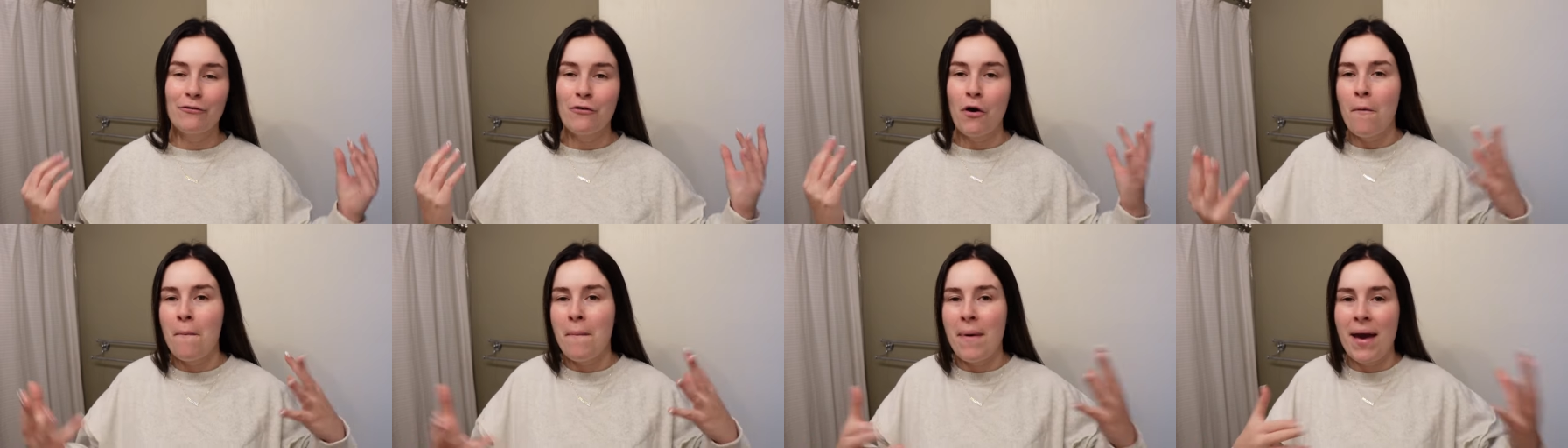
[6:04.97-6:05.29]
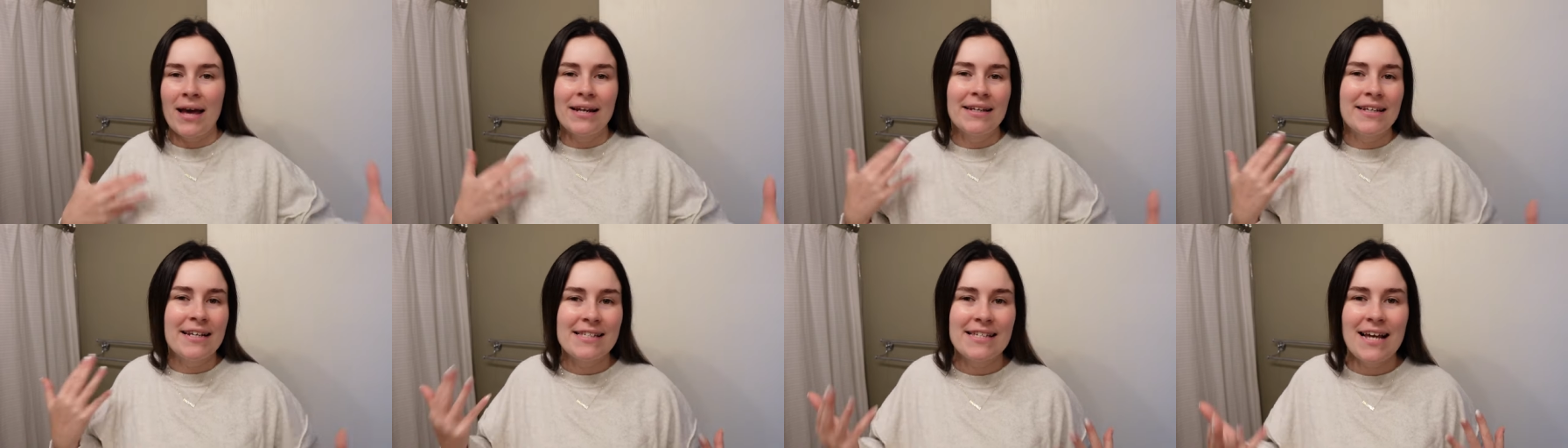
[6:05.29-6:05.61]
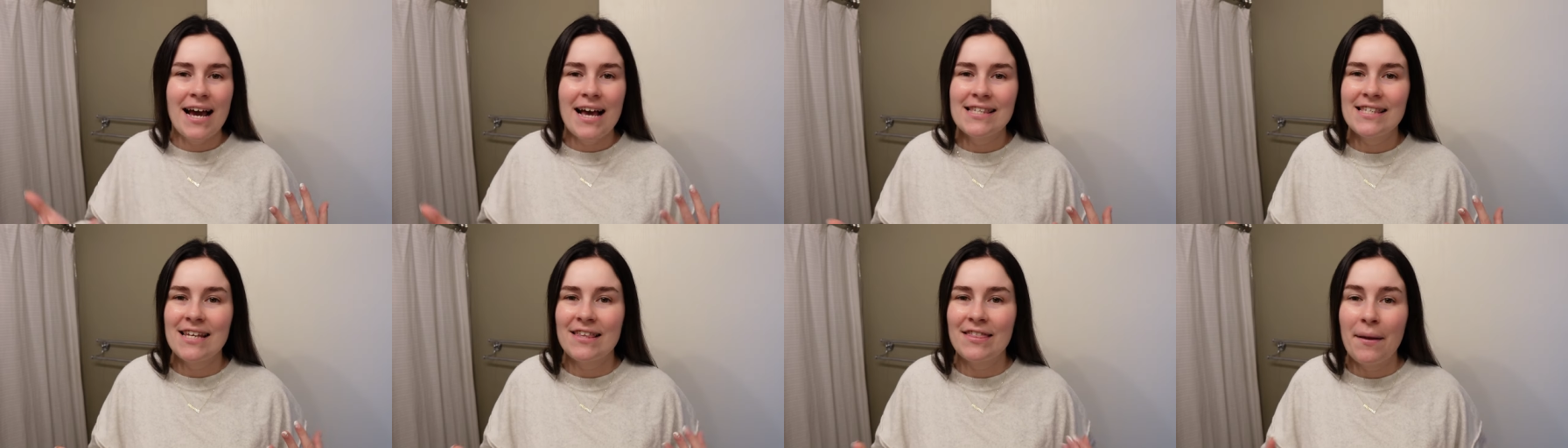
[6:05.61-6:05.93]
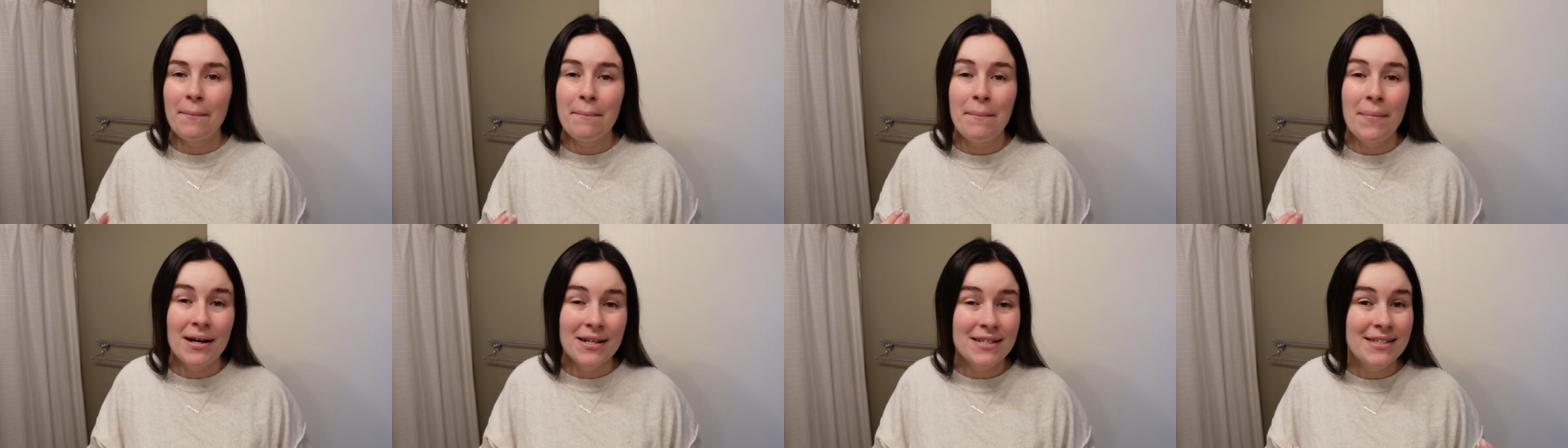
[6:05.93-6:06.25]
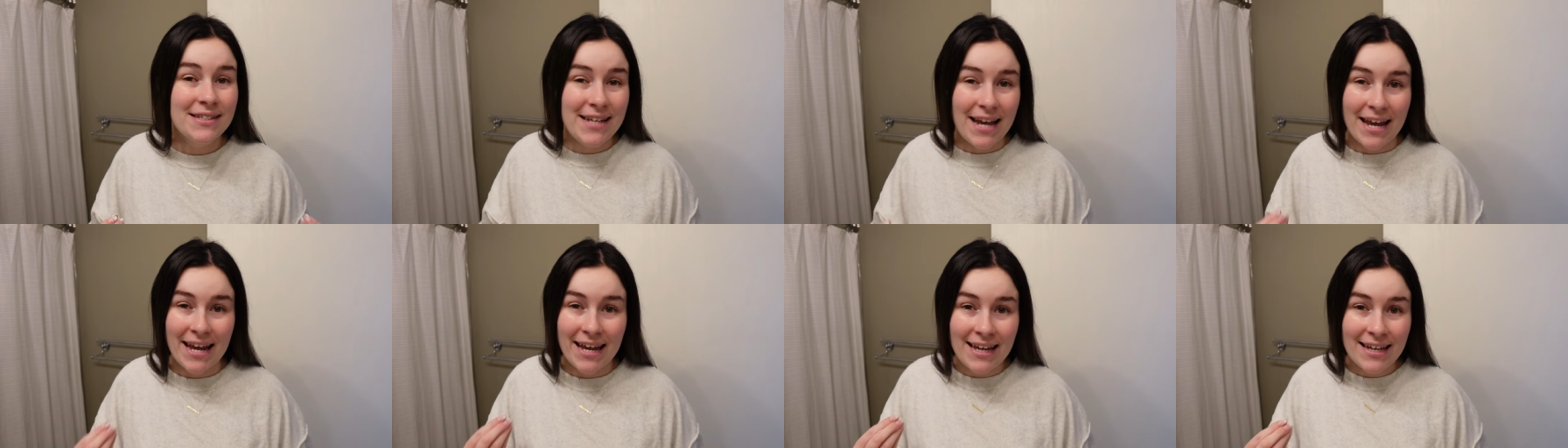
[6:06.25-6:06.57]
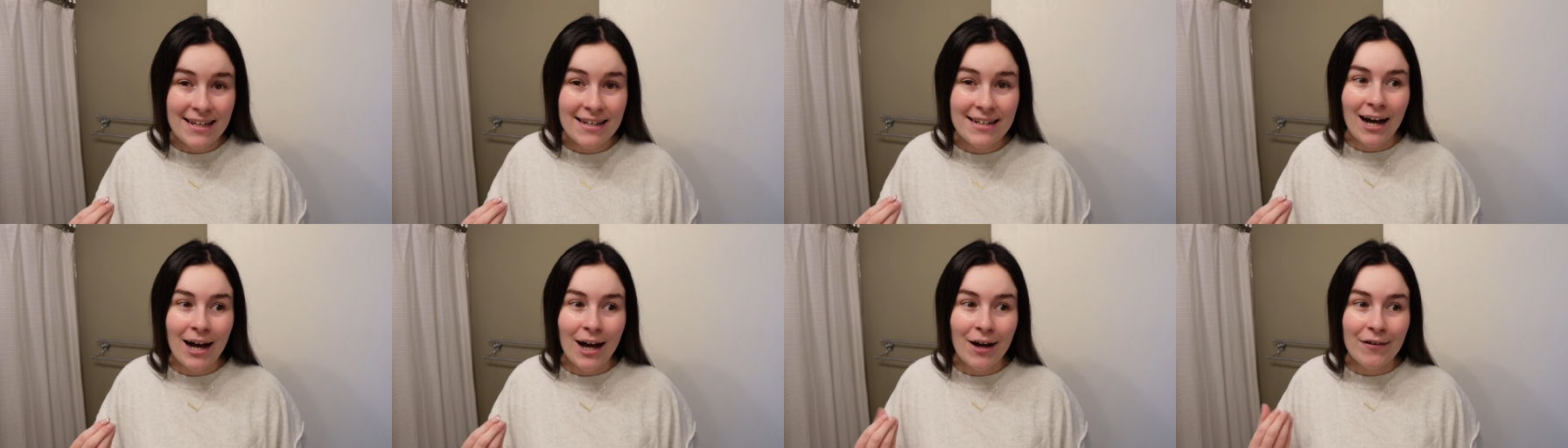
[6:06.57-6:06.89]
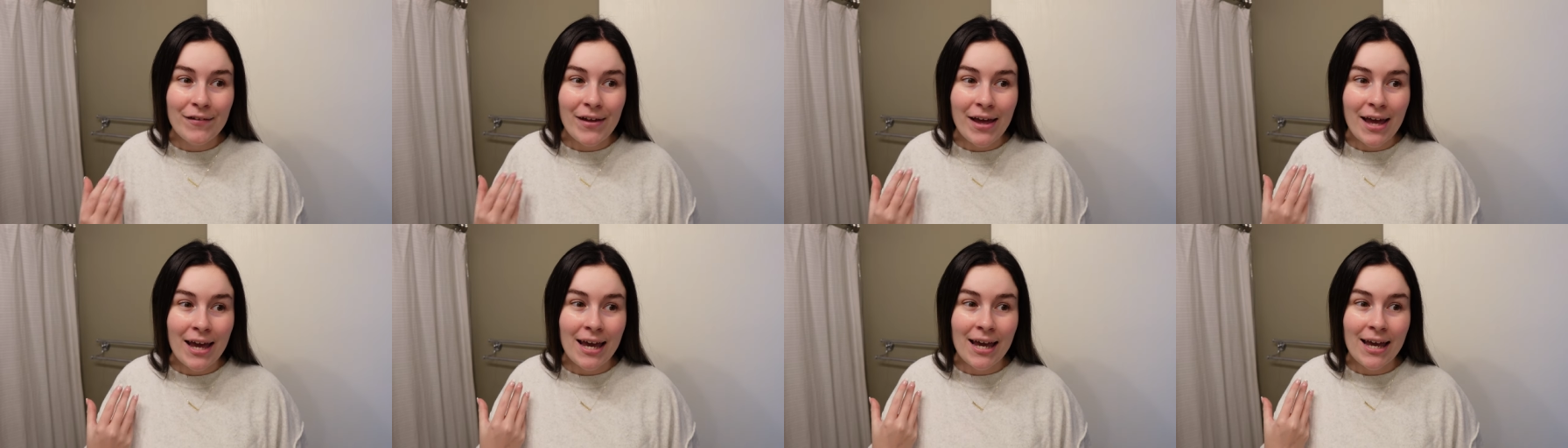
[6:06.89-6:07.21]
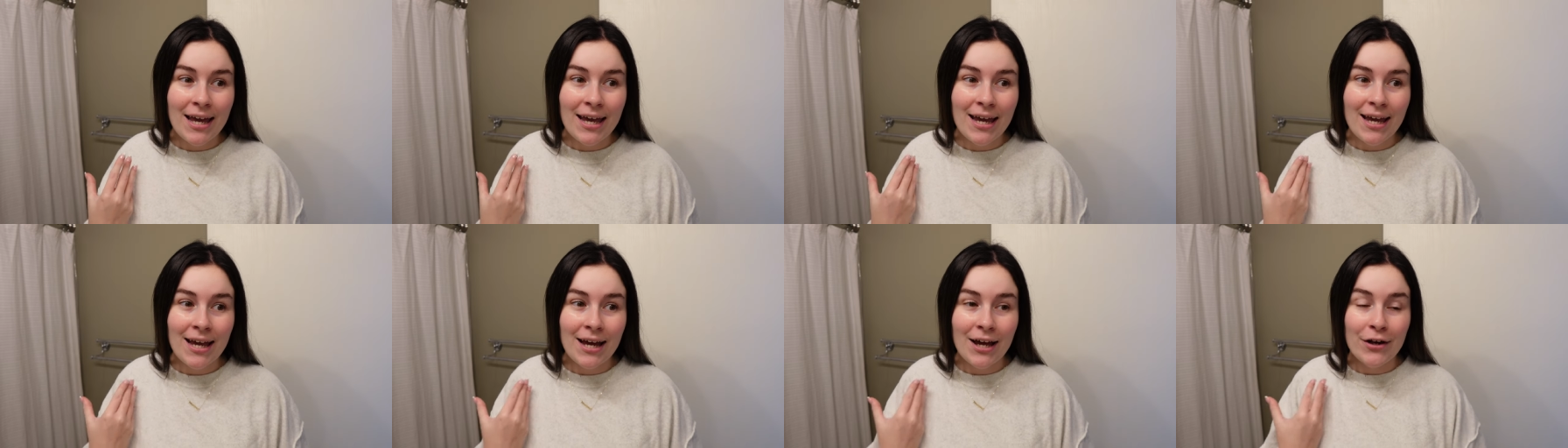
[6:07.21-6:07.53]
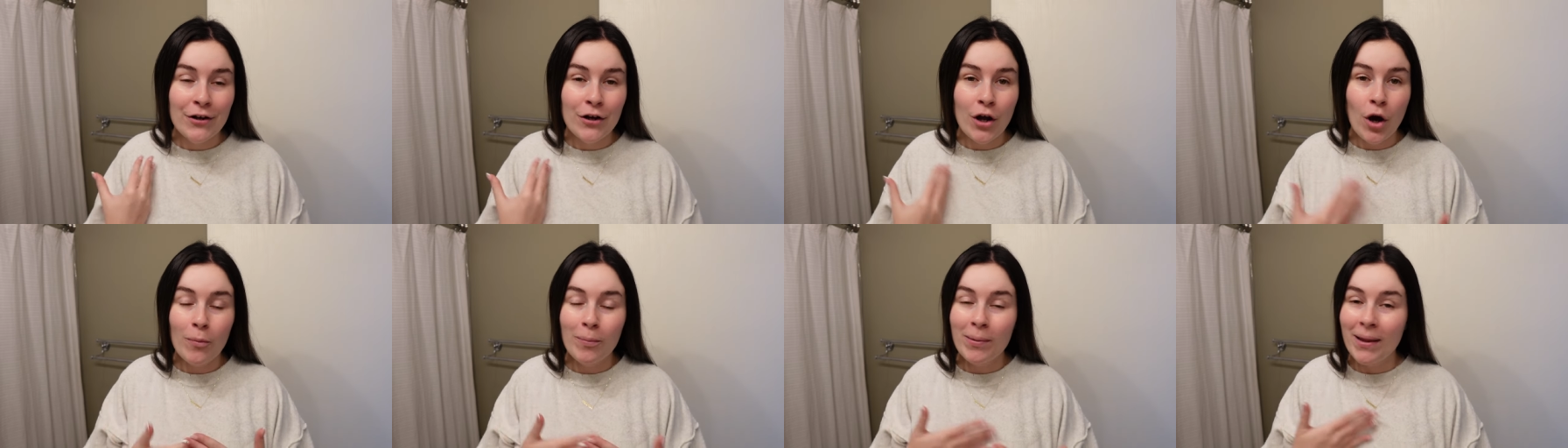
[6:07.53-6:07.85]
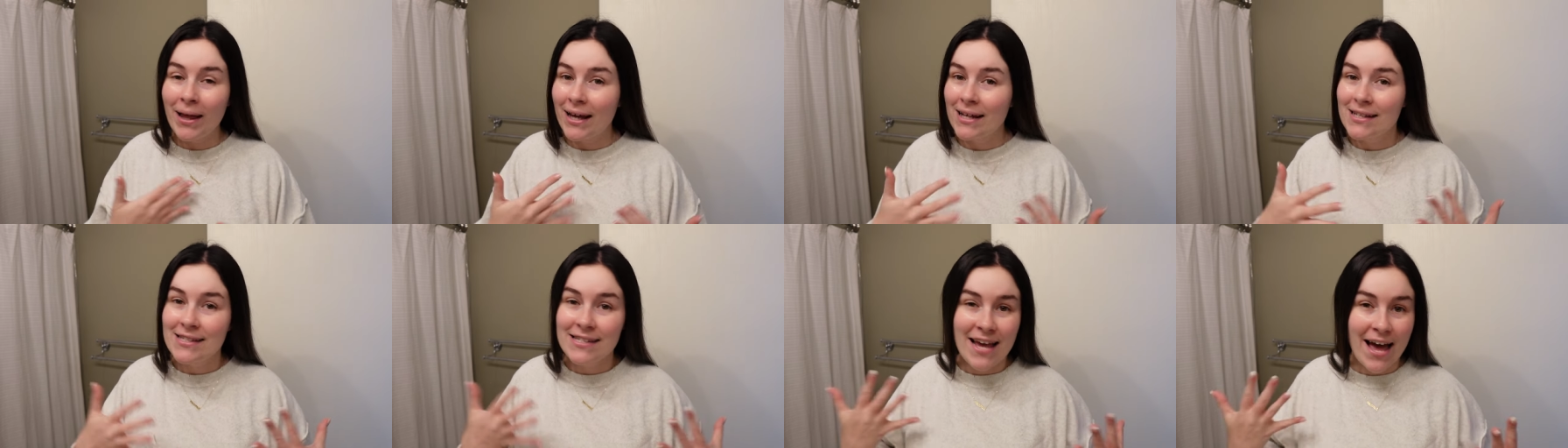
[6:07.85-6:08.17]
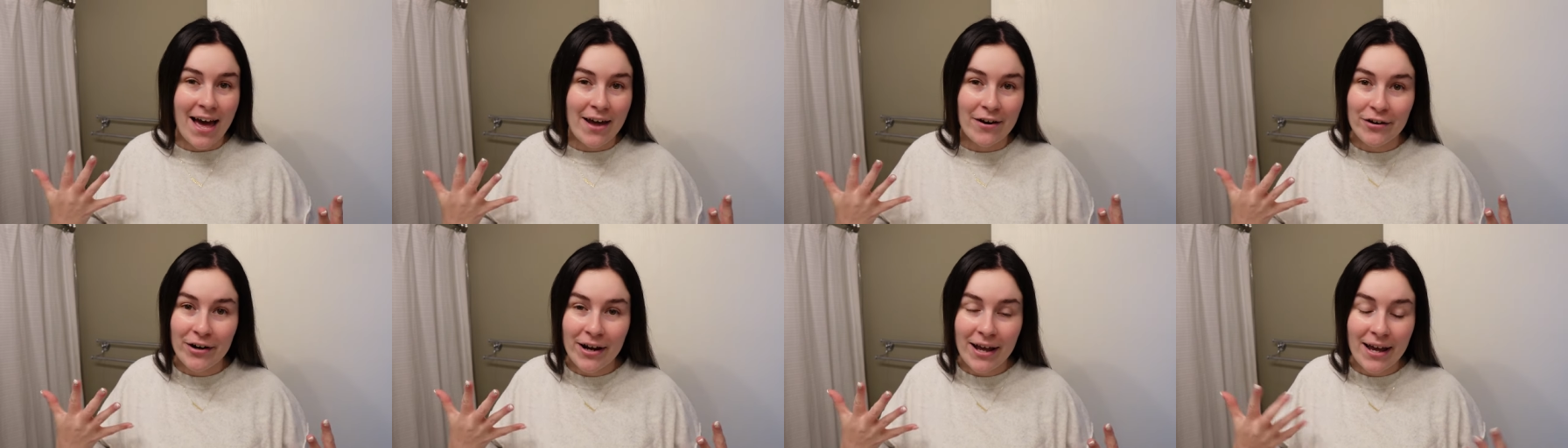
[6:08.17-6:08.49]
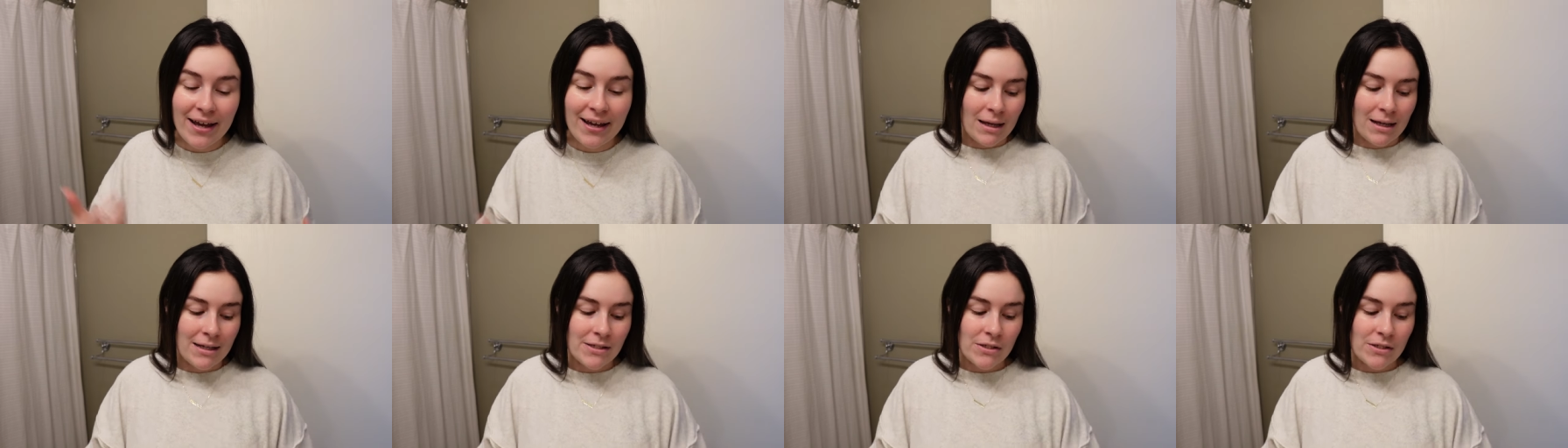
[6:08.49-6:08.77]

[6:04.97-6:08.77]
romanticizing the mundane of a no plan Saturday.